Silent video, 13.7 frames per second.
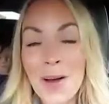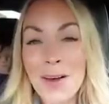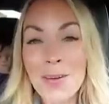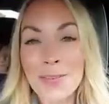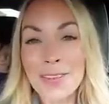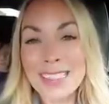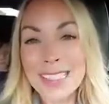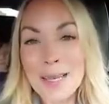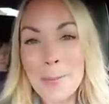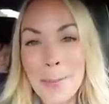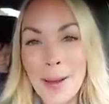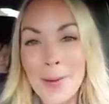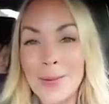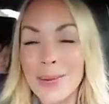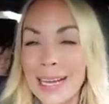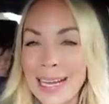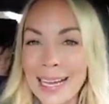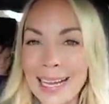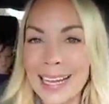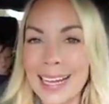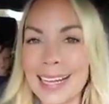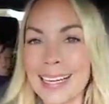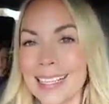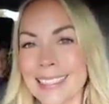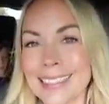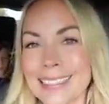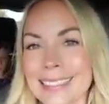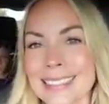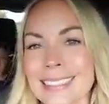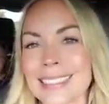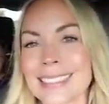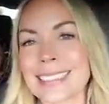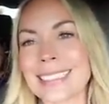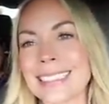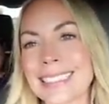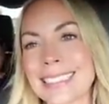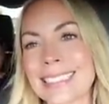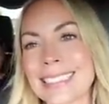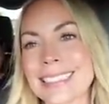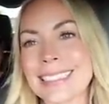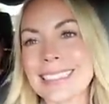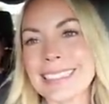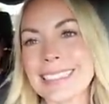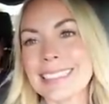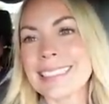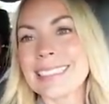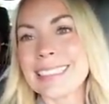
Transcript: off to bowling! That's my secret